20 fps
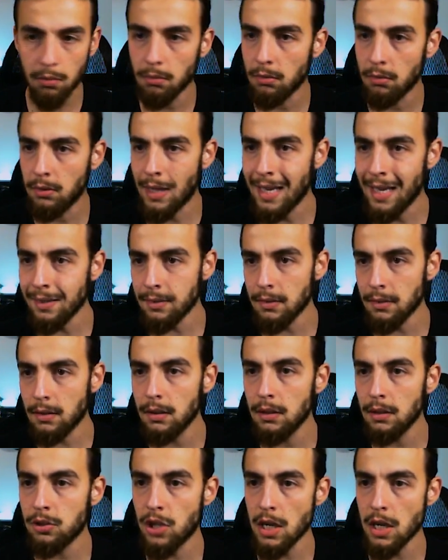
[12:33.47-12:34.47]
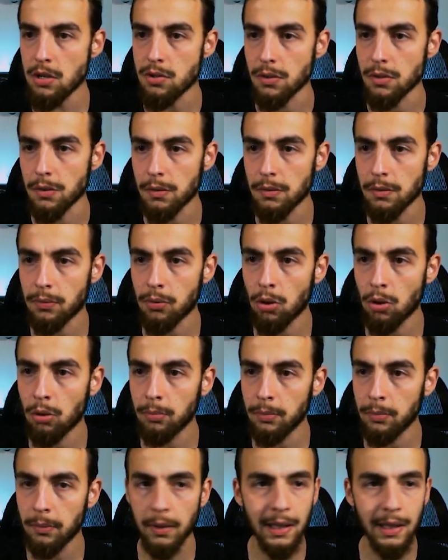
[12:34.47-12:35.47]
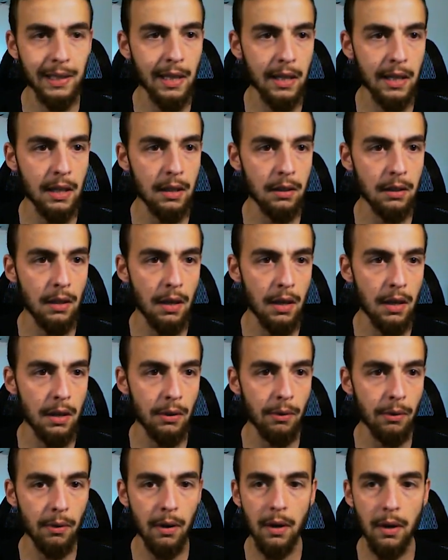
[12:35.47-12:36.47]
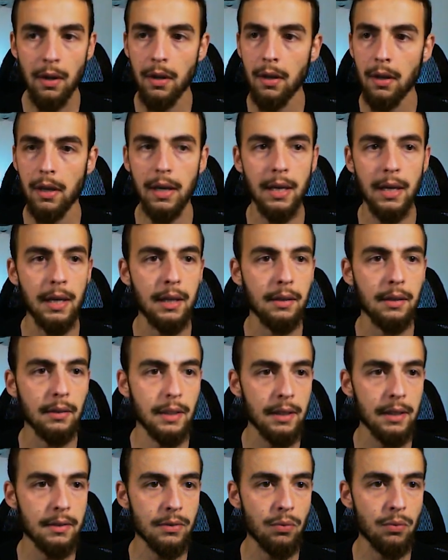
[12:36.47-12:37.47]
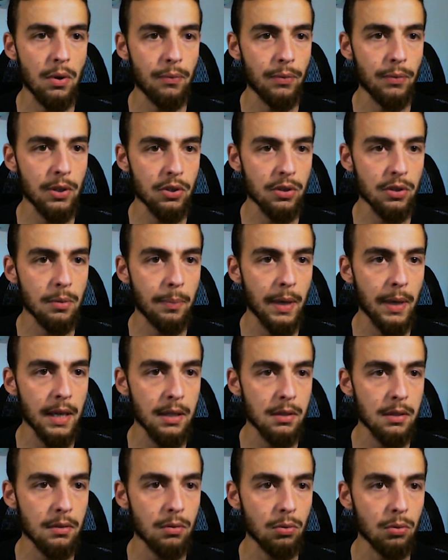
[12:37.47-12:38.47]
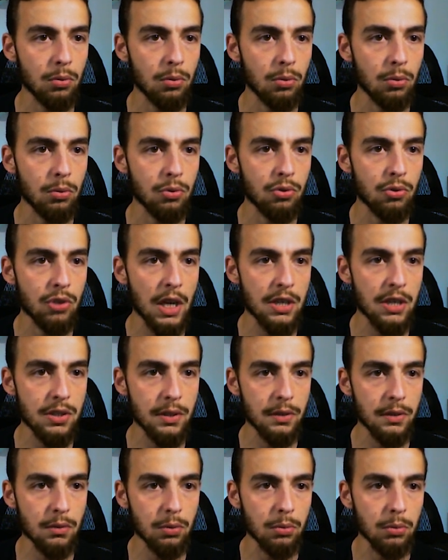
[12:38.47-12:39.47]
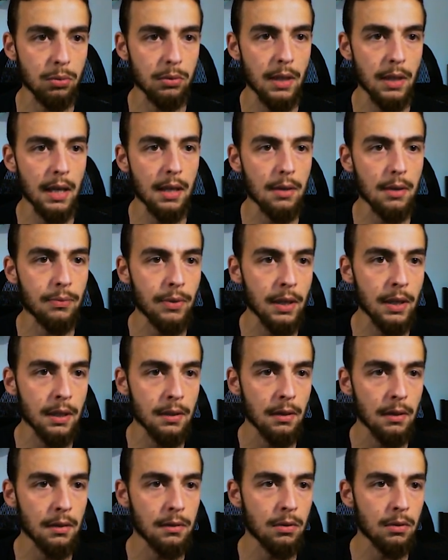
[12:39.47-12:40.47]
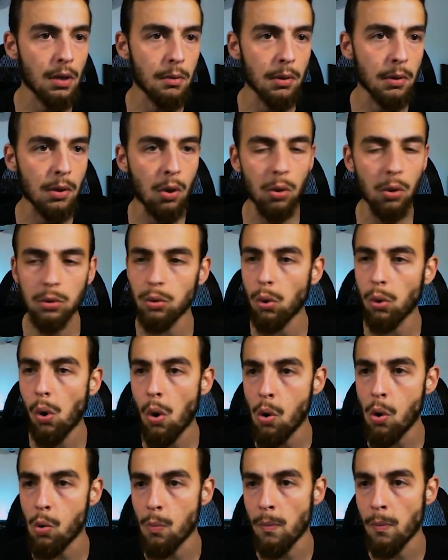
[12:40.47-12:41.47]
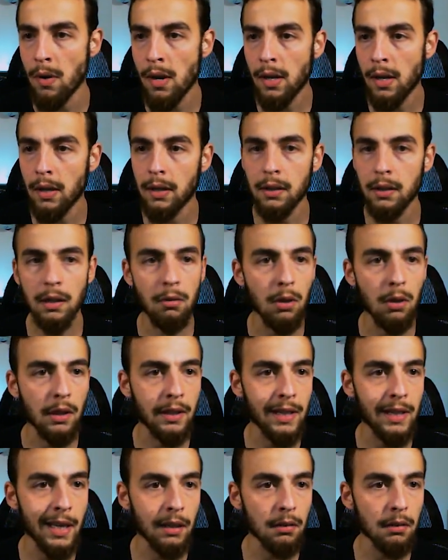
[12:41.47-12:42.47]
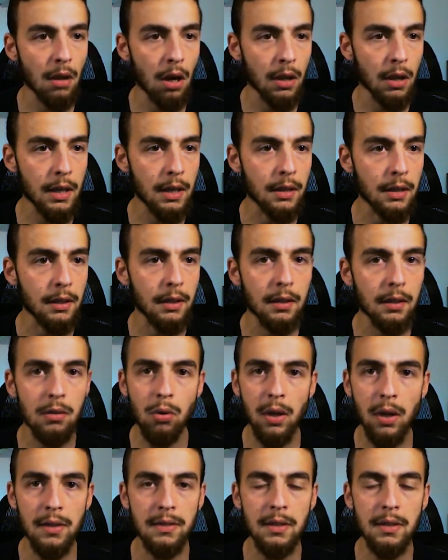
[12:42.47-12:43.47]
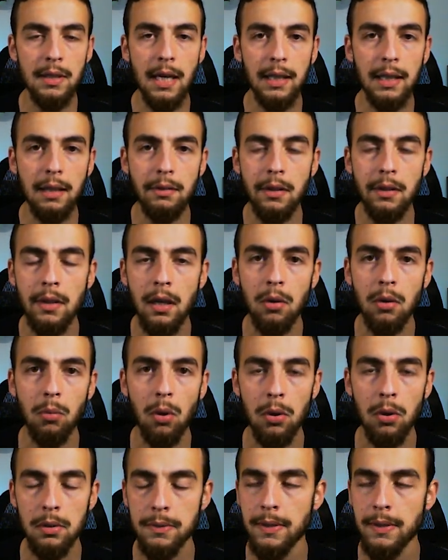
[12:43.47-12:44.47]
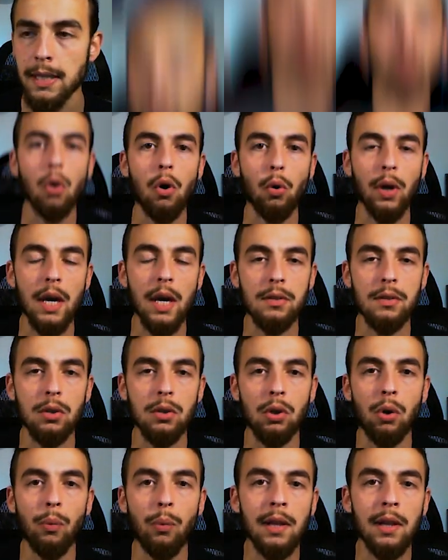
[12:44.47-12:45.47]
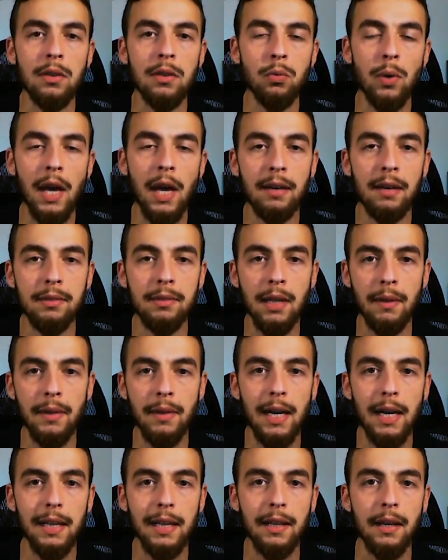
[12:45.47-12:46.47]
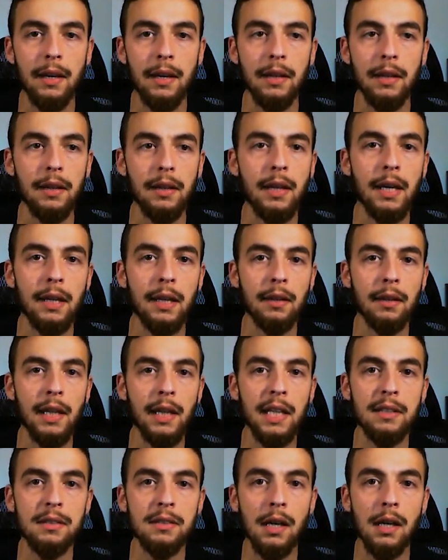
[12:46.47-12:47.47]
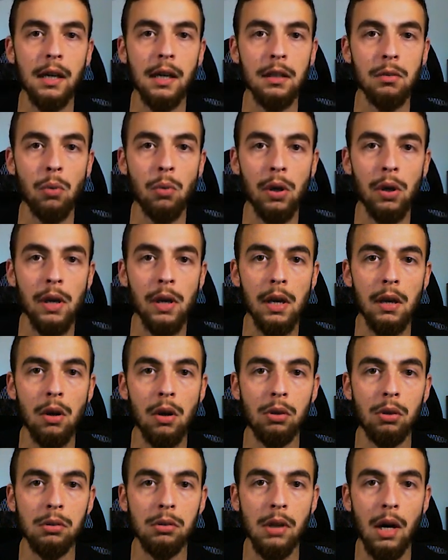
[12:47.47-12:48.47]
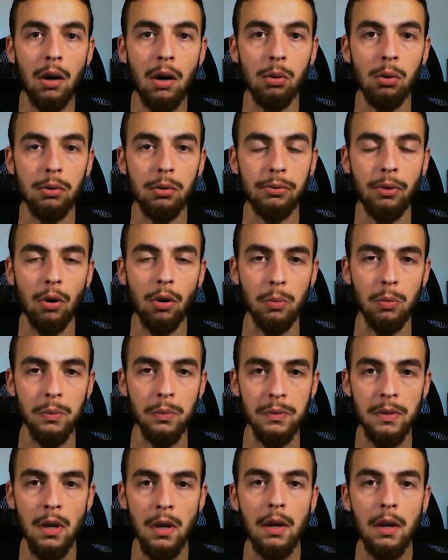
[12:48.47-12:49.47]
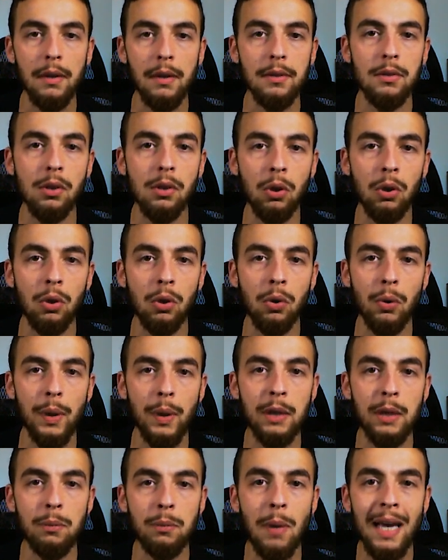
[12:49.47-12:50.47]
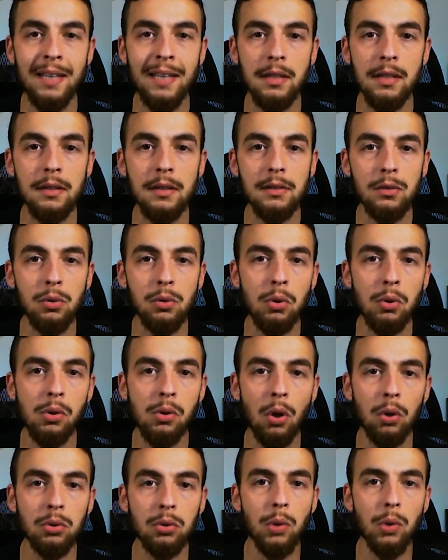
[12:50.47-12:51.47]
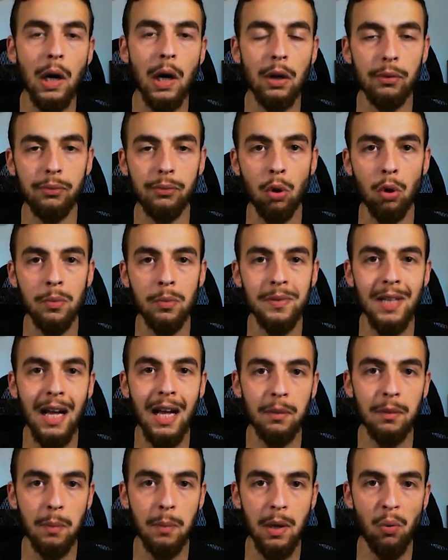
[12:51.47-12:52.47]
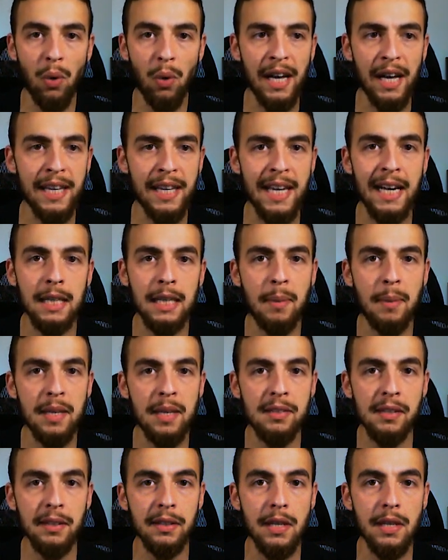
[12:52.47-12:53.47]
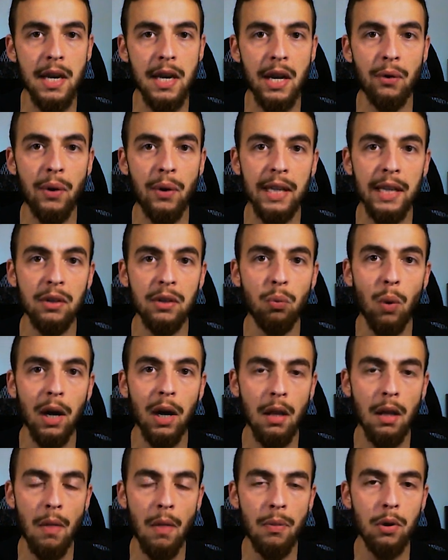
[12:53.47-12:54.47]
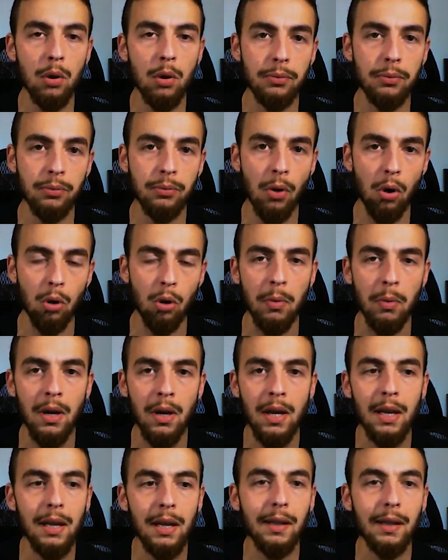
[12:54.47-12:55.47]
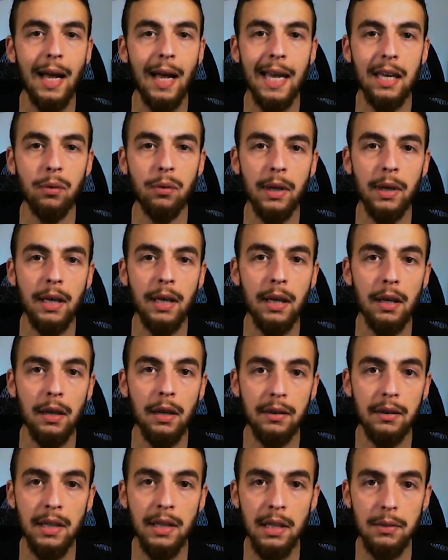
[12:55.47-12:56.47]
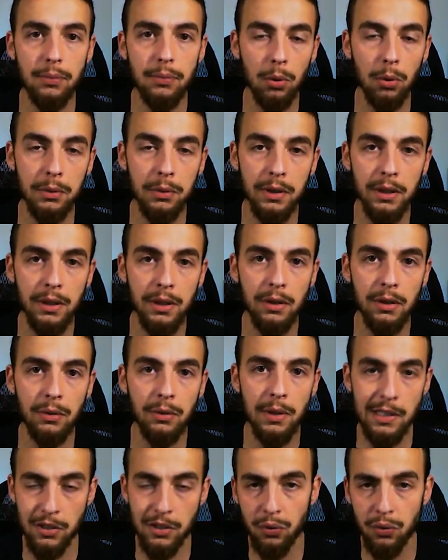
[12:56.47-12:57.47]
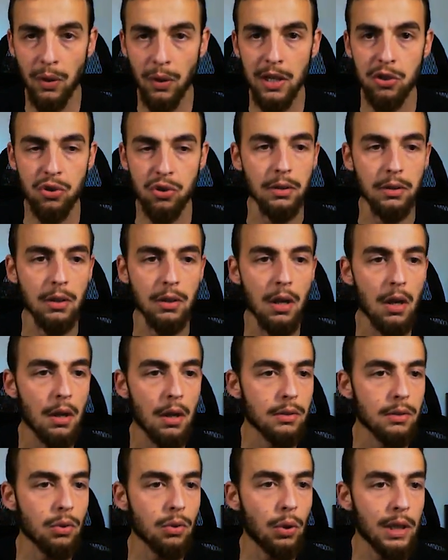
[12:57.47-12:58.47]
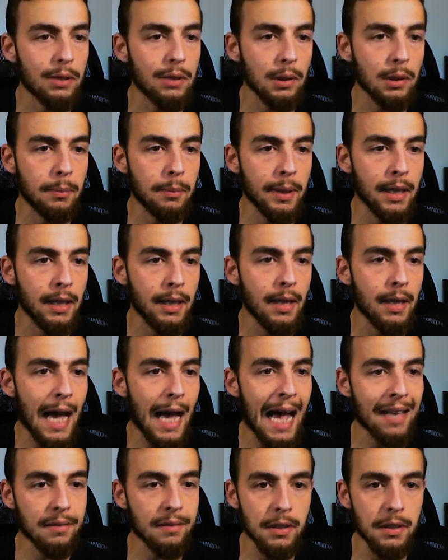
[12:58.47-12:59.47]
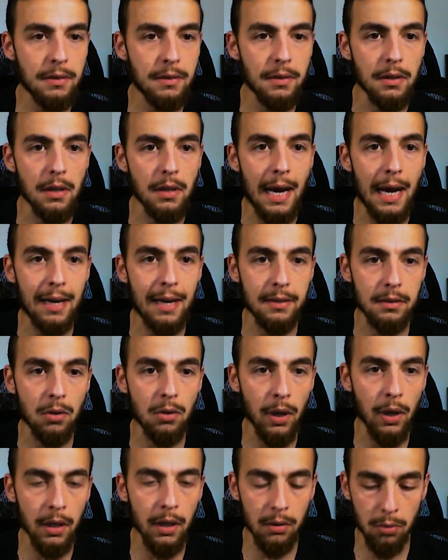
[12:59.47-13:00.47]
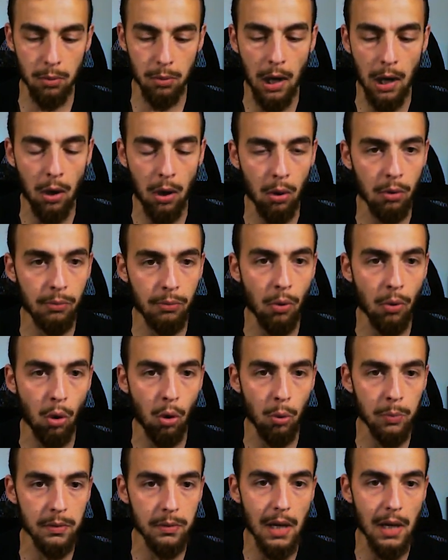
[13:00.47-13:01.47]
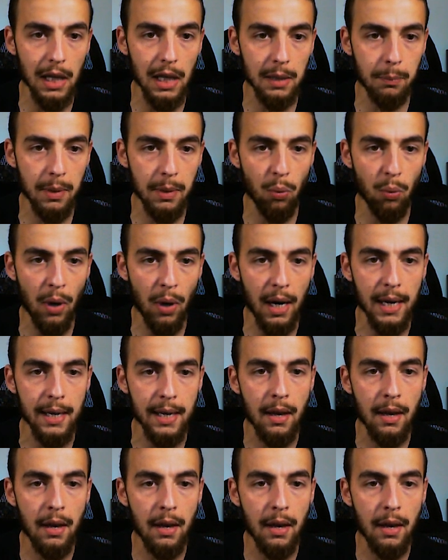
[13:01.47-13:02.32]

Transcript: test the changes from clicking here, and let's refresh the page to changes to take effect. So I will go to home and I will click login, and you can see that everything works fine. Okay, so once we have done that, then let's start working on our forms. So it makes sense to go to our forms.py and basically create one new form like we did for the registration. So it will be as easy as going to our forms.py